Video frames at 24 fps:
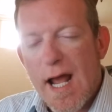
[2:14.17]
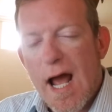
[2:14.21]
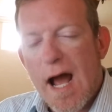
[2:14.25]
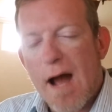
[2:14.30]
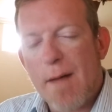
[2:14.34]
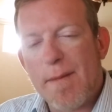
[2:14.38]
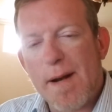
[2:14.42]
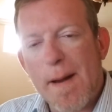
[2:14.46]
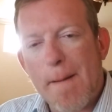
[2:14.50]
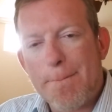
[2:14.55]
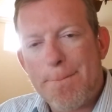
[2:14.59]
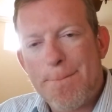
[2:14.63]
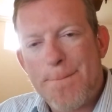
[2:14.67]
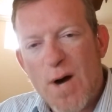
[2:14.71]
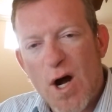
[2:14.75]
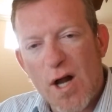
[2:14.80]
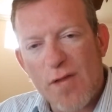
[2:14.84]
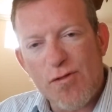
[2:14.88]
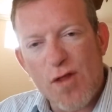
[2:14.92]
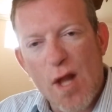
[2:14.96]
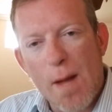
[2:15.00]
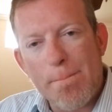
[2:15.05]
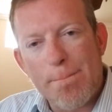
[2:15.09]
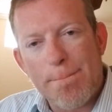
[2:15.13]
I'm going to
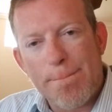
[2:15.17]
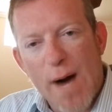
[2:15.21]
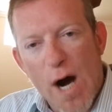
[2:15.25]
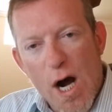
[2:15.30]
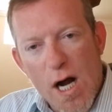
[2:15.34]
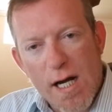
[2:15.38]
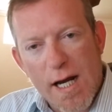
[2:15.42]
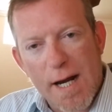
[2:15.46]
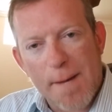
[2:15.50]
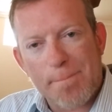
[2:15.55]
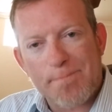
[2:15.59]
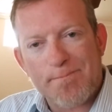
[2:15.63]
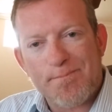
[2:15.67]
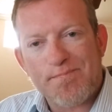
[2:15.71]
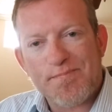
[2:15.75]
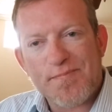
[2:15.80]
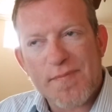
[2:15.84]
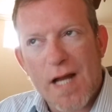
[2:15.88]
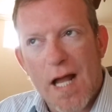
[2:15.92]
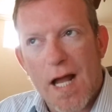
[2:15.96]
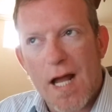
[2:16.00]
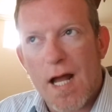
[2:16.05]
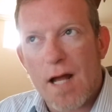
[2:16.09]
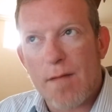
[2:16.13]
put the book,
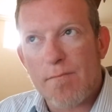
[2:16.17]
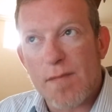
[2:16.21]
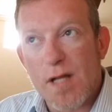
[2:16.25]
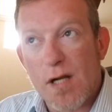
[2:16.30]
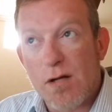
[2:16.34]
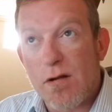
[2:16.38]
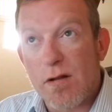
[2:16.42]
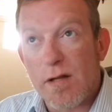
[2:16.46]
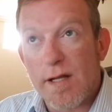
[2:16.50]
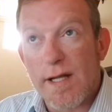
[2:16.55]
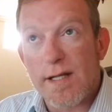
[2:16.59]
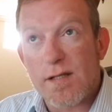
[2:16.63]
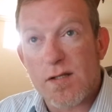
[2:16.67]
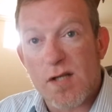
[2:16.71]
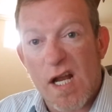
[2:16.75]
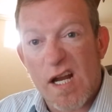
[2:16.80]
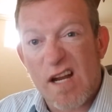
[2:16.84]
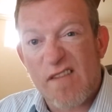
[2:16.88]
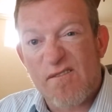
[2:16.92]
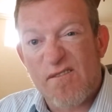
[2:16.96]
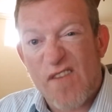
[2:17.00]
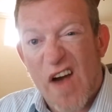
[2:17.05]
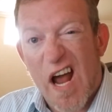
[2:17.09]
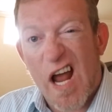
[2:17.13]
literally it's
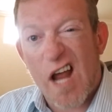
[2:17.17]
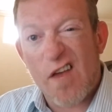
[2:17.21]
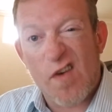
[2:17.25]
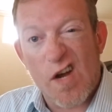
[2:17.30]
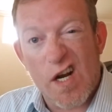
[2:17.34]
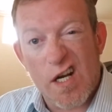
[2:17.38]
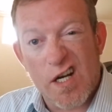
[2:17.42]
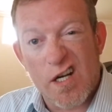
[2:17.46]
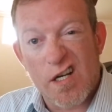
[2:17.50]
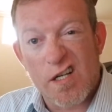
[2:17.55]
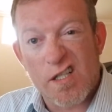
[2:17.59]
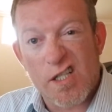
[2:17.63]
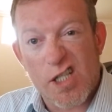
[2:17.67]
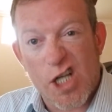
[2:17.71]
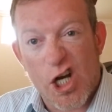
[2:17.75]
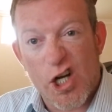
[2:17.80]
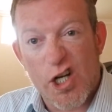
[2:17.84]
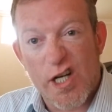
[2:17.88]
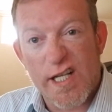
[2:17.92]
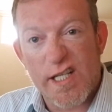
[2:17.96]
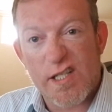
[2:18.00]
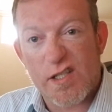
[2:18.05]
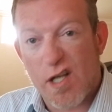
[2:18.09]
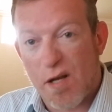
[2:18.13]
like
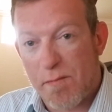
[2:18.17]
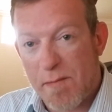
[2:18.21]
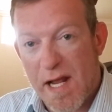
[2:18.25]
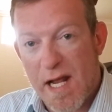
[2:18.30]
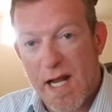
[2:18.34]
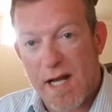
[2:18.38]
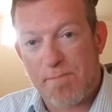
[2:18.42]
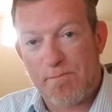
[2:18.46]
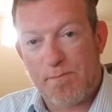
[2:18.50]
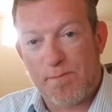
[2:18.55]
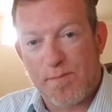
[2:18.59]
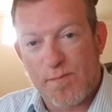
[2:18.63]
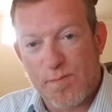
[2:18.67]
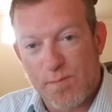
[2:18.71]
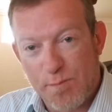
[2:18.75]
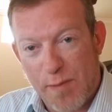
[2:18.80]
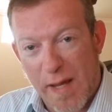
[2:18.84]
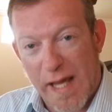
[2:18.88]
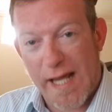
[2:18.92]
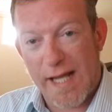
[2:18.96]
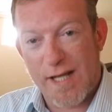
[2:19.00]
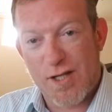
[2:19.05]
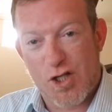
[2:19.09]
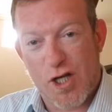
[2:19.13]
530 some odd
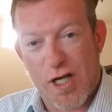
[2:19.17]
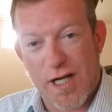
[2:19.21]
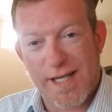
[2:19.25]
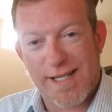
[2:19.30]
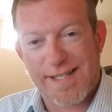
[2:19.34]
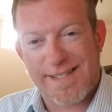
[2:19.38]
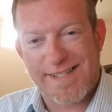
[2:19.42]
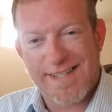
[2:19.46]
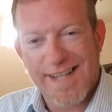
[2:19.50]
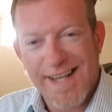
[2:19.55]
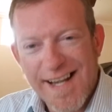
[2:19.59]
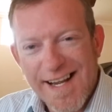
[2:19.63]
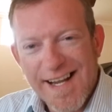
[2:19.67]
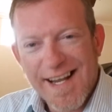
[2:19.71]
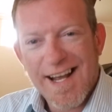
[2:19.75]
pages,